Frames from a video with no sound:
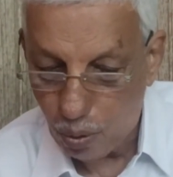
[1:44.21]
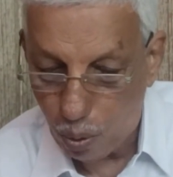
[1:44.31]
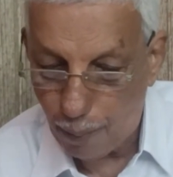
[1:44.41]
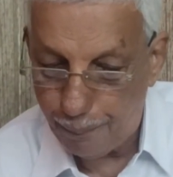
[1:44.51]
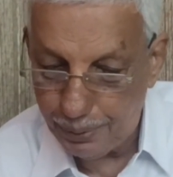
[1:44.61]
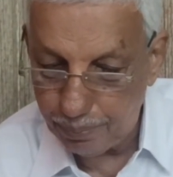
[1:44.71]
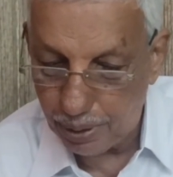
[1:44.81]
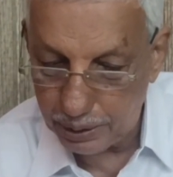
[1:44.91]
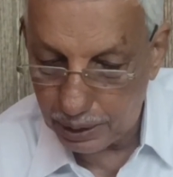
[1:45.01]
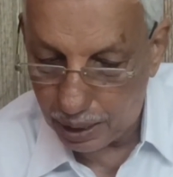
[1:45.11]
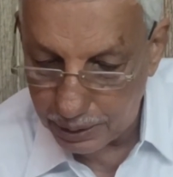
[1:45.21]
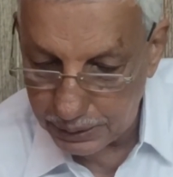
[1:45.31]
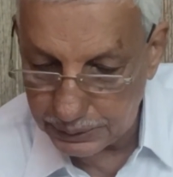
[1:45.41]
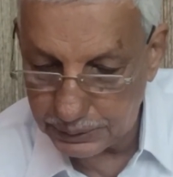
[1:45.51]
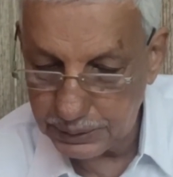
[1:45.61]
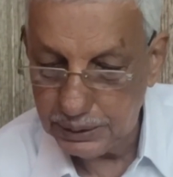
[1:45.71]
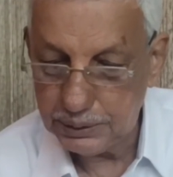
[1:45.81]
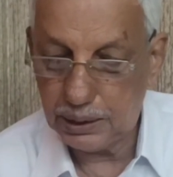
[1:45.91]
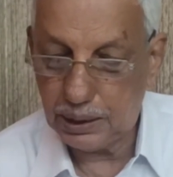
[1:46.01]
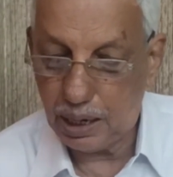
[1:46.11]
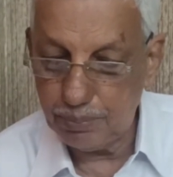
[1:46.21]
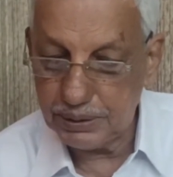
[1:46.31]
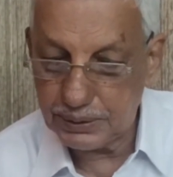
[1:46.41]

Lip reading: Open my eyes that I may